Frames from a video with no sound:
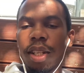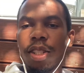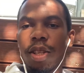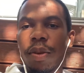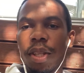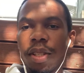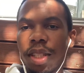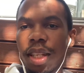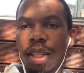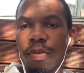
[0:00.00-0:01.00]
So without
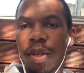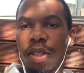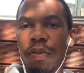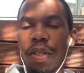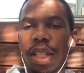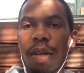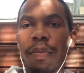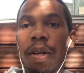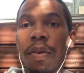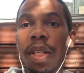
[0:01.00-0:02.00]
taking much of your
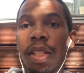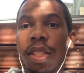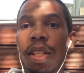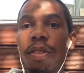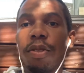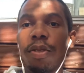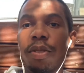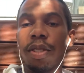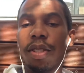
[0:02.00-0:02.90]
time, I want to tell you